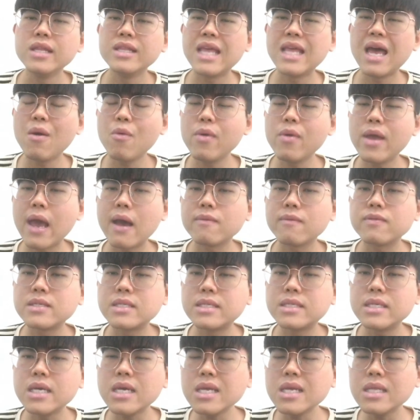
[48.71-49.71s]
Then we have
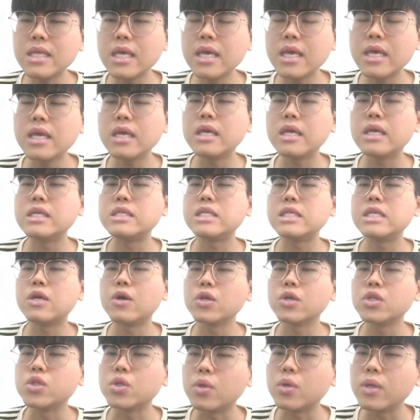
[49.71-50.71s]
CD is
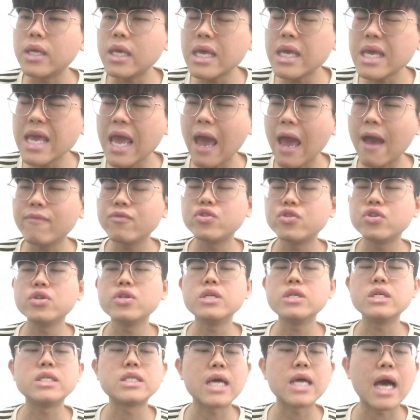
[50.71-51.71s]
equal to
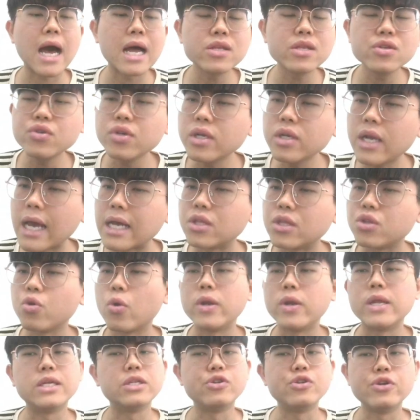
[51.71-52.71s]
EFG is
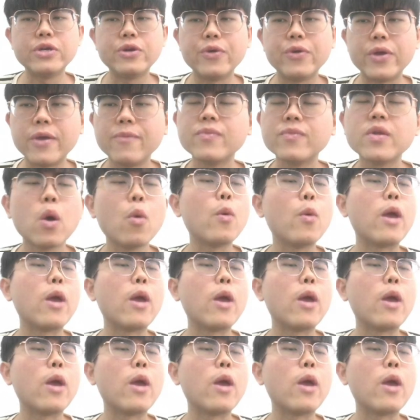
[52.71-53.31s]
120 degrees.